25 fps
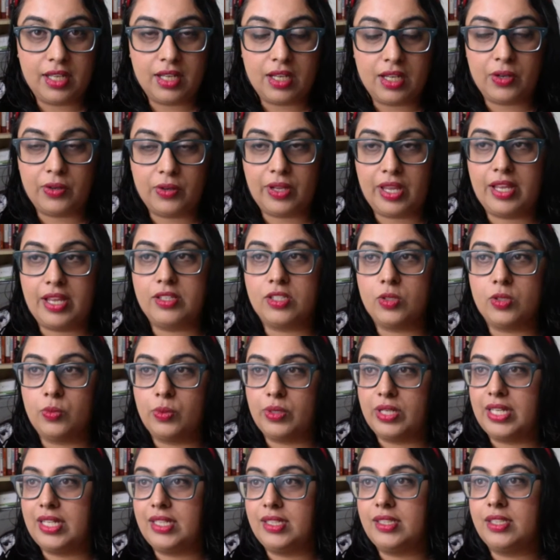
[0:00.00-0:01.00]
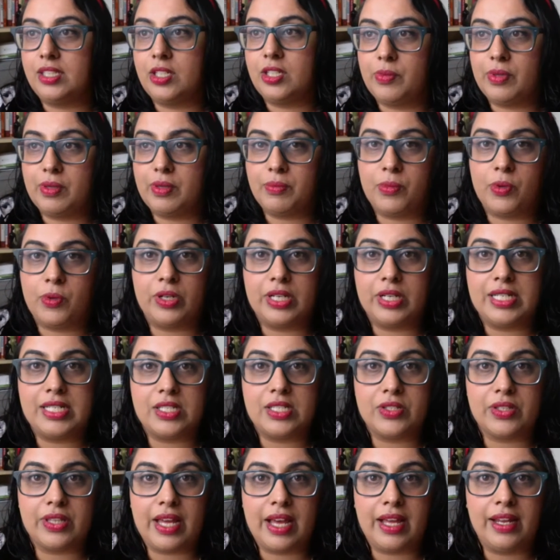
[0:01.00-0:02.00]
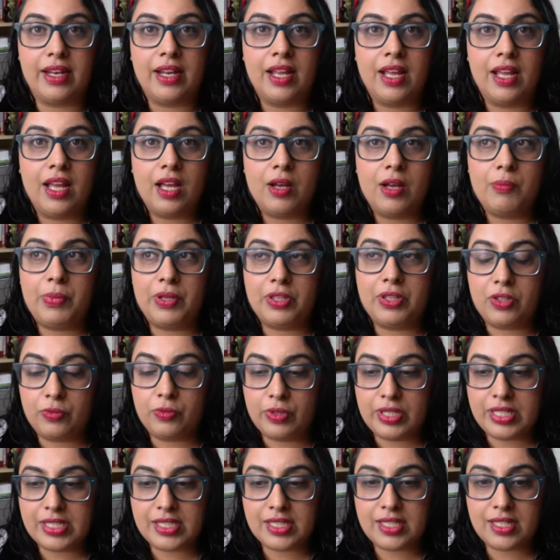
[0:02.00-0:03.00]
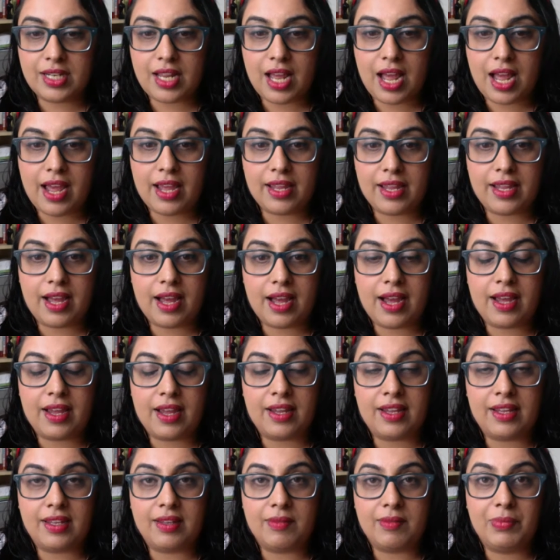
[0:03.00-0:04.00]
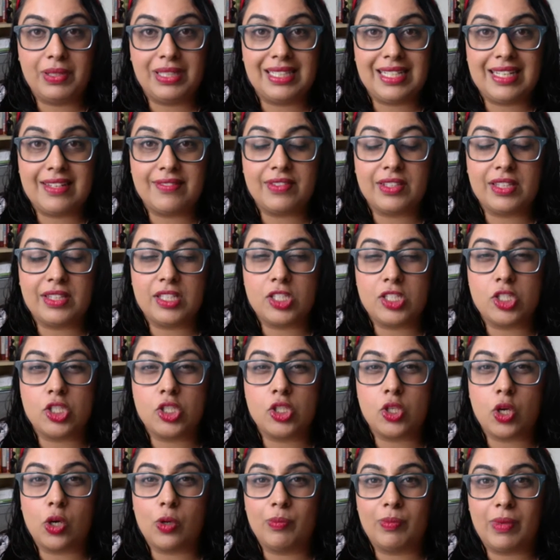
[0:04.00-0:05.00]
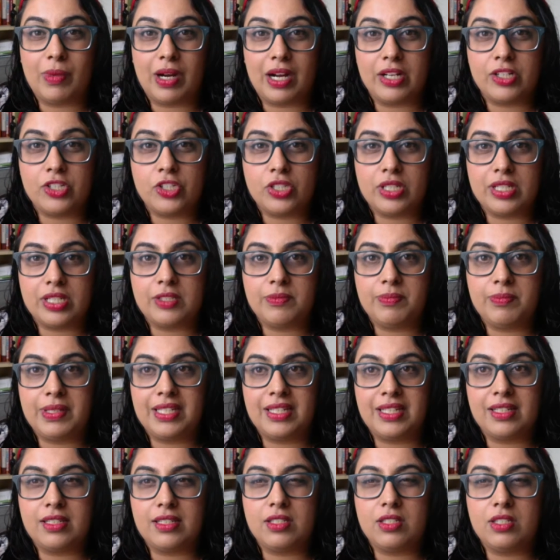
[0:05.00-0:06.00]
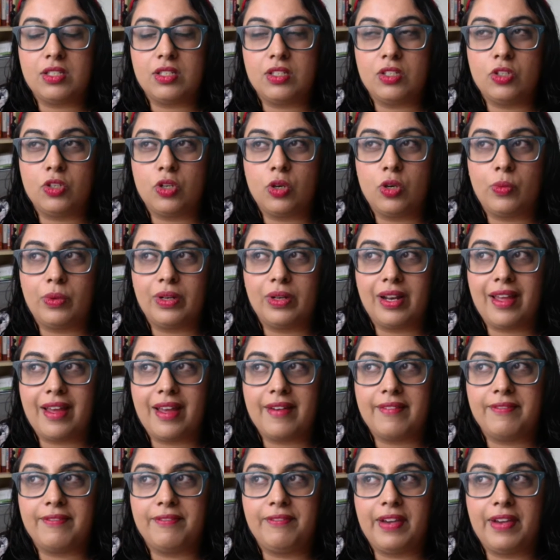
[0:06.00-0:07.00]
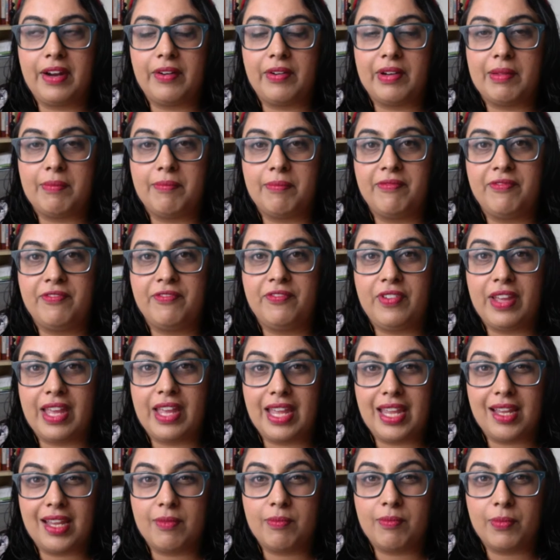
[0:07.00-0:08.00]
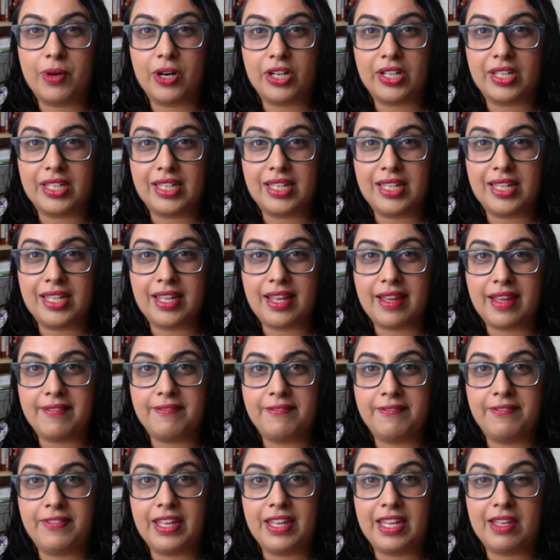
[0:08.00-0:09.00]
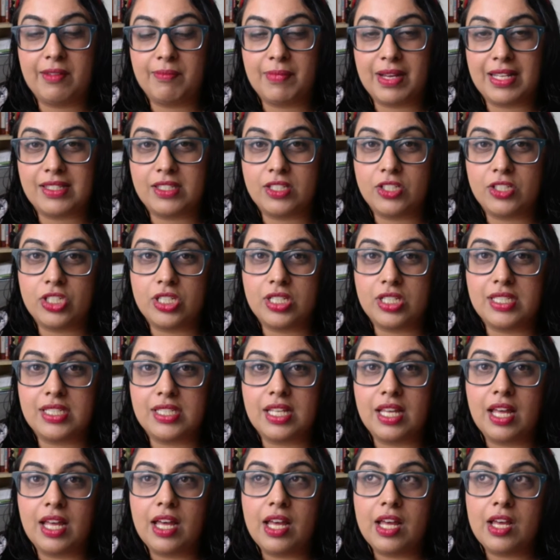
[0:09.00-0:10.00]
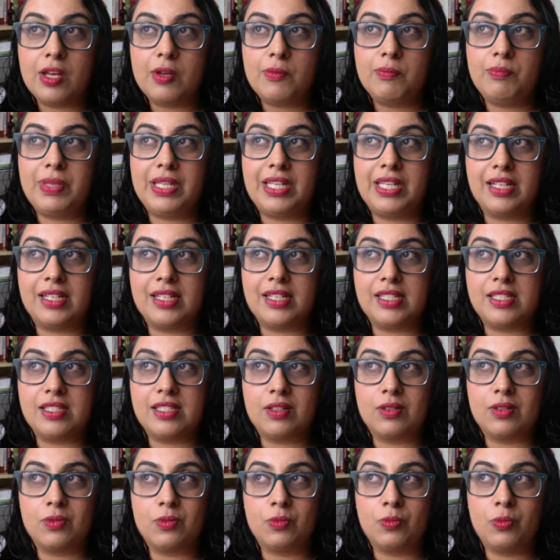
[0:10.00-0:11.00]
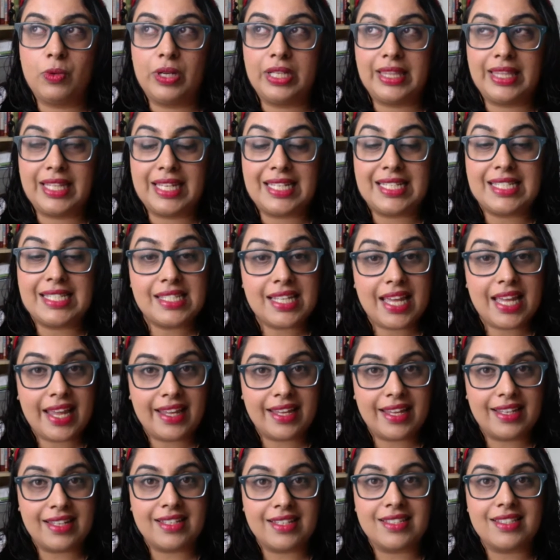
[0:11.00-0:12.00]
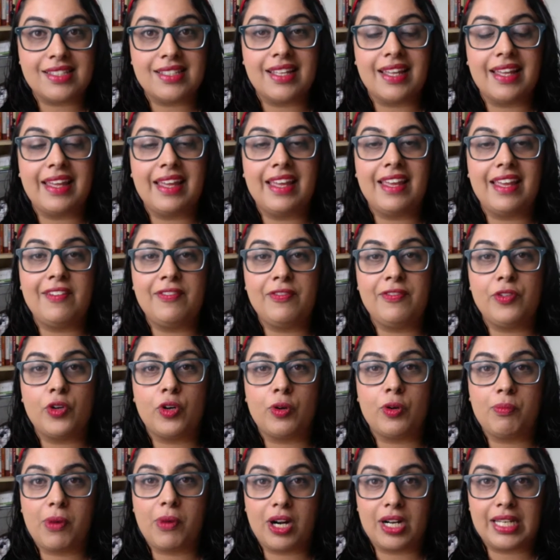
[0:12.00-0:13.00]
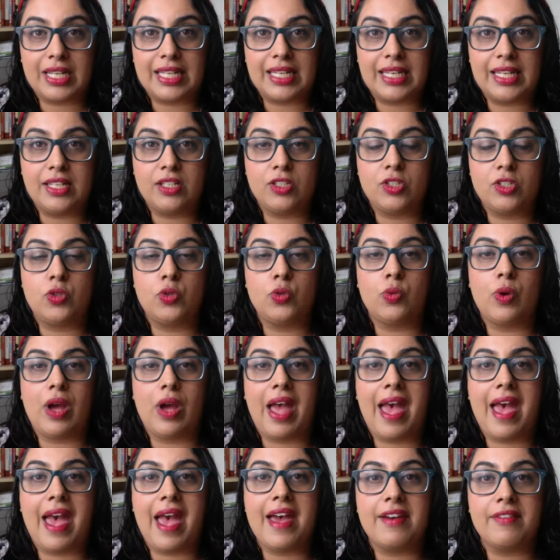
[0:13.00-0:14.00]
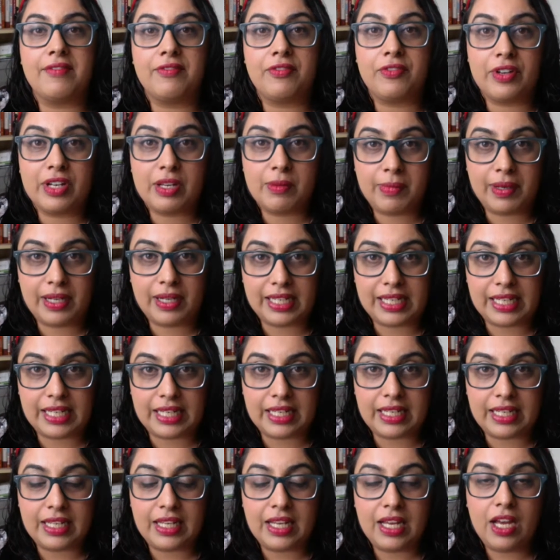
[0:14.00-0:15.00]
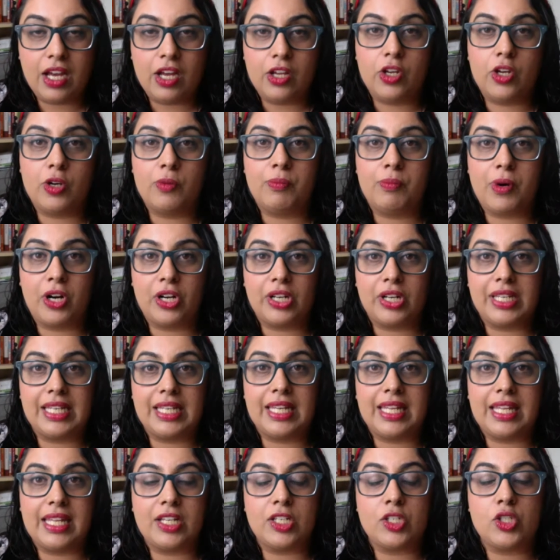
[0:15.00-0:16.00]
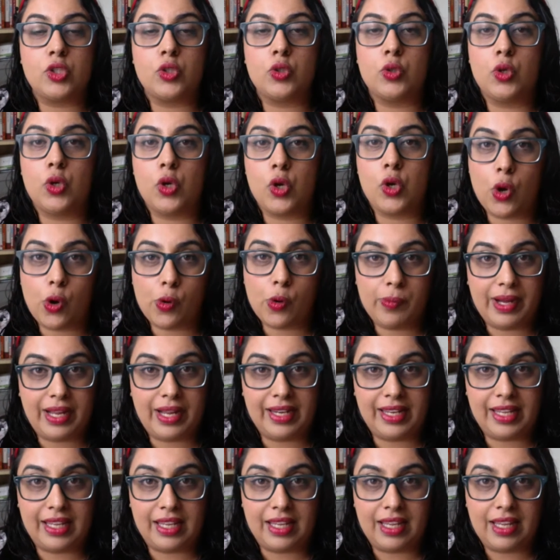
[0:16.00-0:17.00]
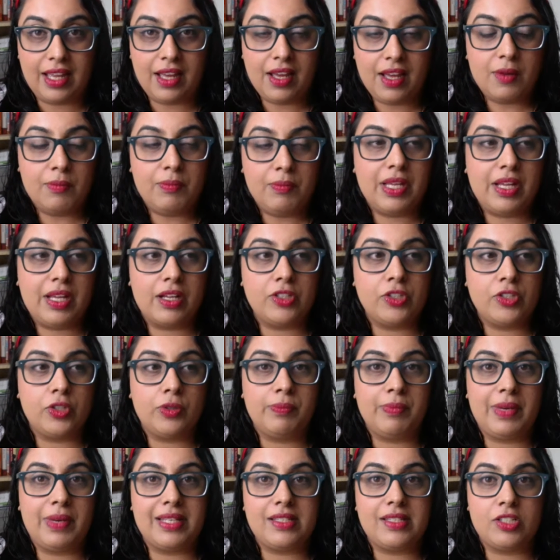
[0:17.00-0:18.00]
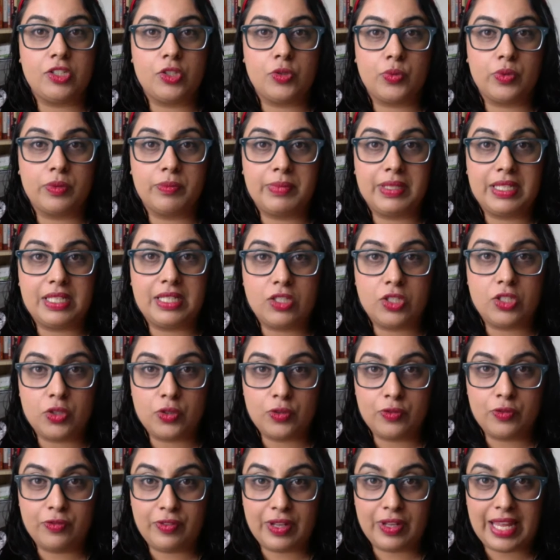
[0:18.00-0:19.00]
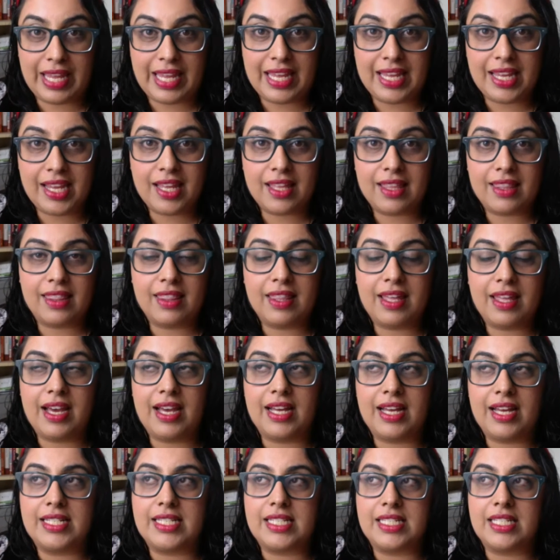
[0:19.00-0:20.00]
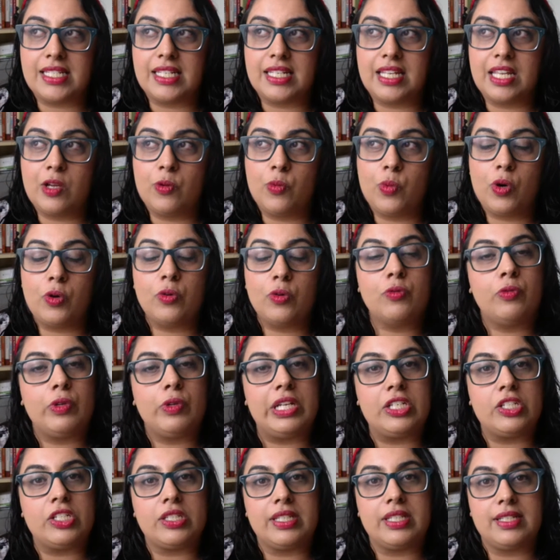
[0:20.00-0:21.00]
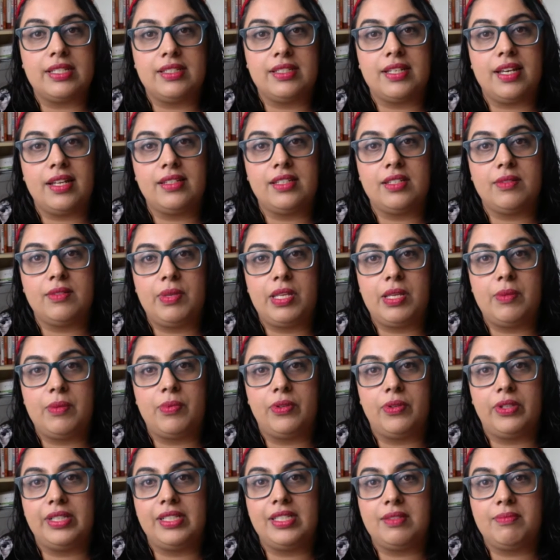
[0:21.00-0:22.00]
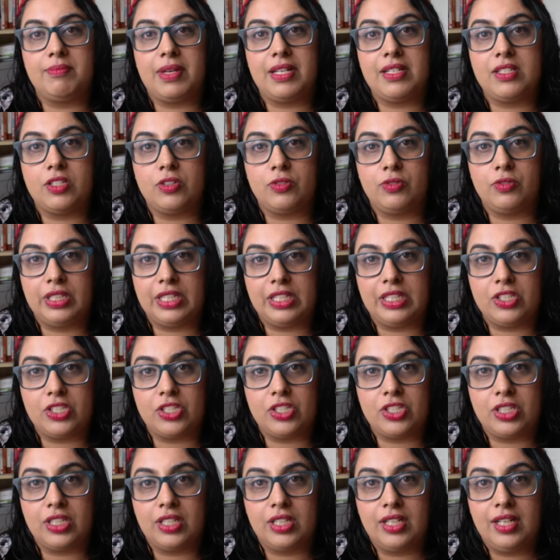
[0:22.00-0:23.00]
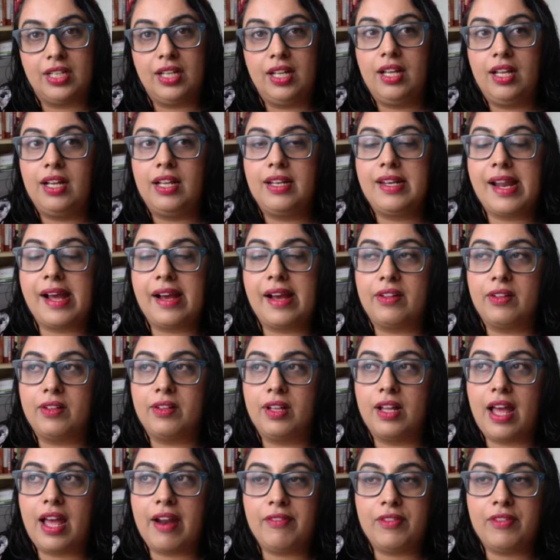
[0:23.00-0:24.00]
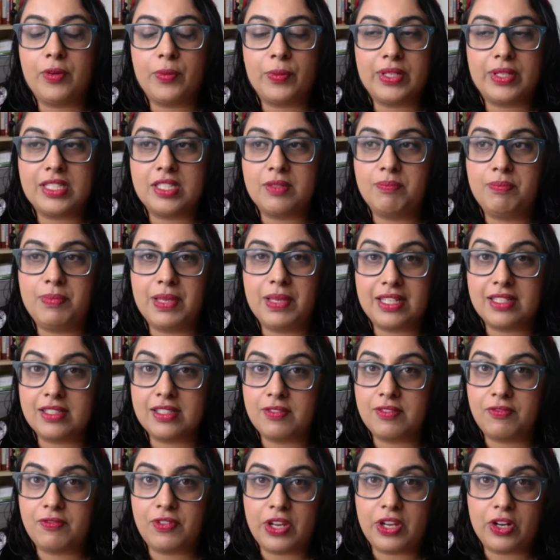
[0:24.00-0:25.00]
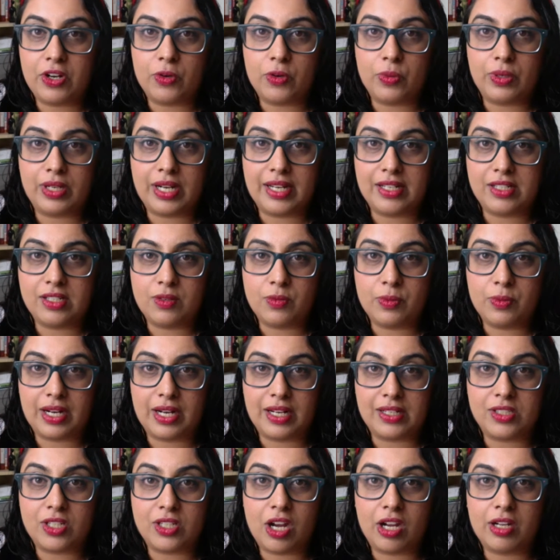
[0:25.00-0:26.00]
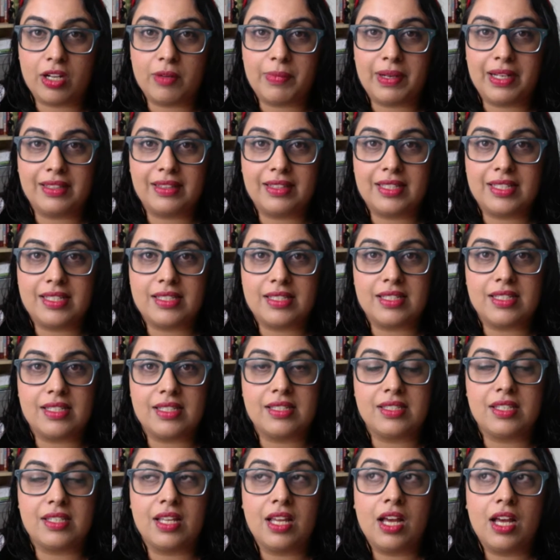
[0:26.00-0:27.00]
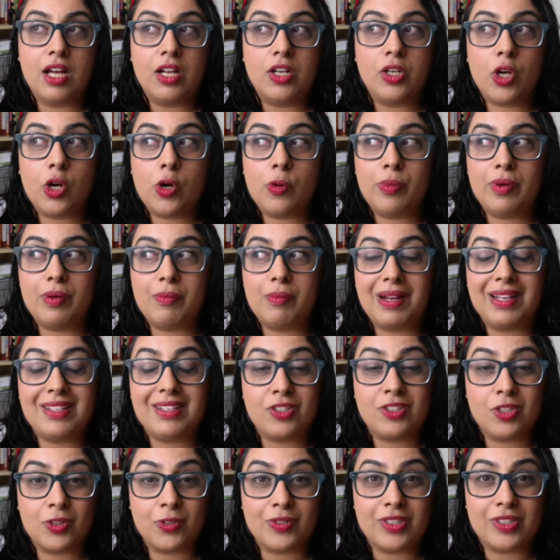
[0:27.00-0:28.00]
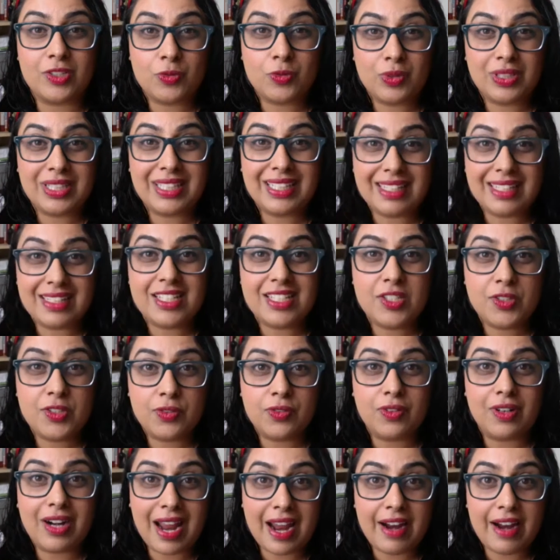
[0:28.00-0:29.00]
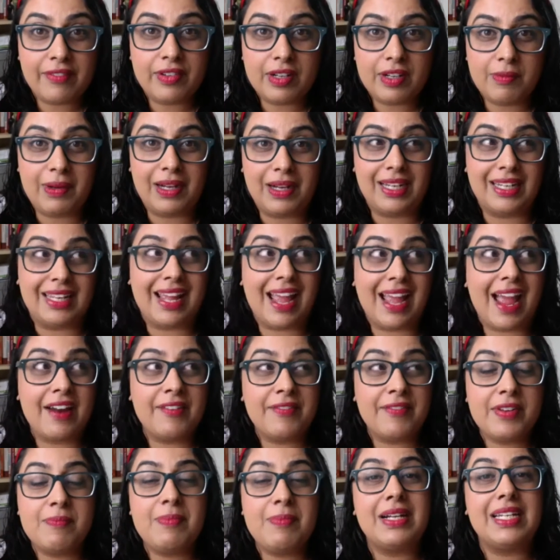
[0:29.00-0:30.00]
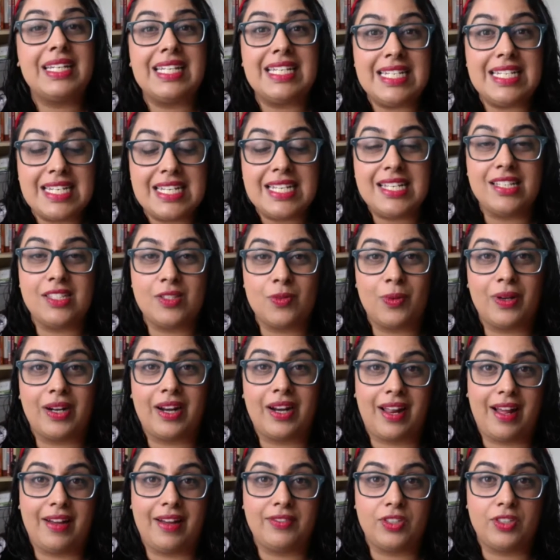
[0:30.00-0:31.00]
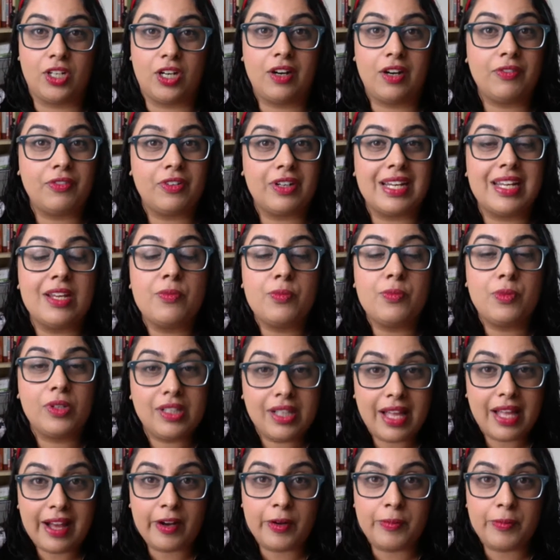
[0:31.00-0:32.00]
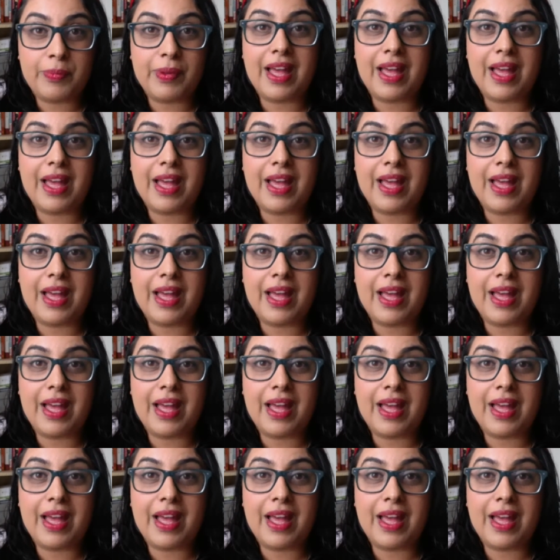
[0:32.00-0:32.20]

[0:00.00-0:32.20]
Okay, so we'll get a little bit more into that. But the reason I believe in this so much is because you don't want to have very vague marketing and vague messages, because what they say is if you're marketing to everybody, you're marketing to nobody, because your message will be too vague that it won't reach the intended people it's meant to reach. Now, everyone's biggest fear when I talk about this is, no, but my service really is for everybody. Everybody needs what I have to offer. It will help